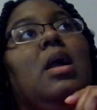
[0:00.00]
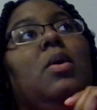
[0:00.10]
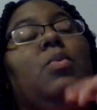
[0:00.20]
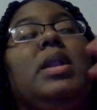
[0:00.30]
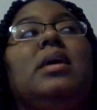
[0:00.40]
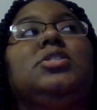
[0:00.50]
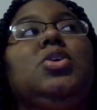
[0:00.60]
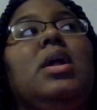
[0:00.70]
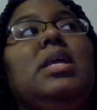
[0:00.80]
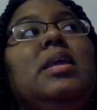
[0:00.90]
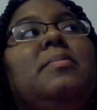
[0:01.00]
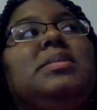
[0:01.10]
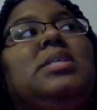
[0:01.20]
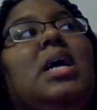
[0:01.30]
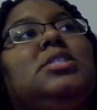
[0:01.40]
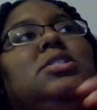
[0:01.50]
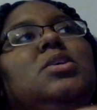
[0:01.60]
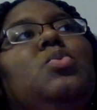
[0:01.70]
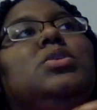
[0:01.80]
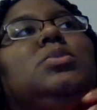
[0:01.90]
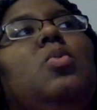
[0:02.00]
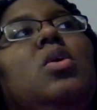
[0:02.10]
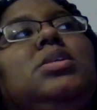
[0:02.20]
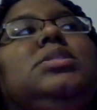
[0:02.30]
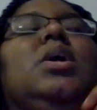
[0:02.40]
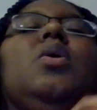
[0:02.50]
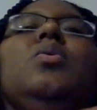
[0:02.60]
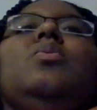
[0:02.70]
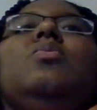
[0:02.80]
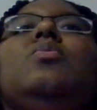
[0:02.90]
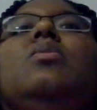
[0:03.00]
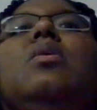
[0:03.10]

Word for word: when I started getting massages, it was more so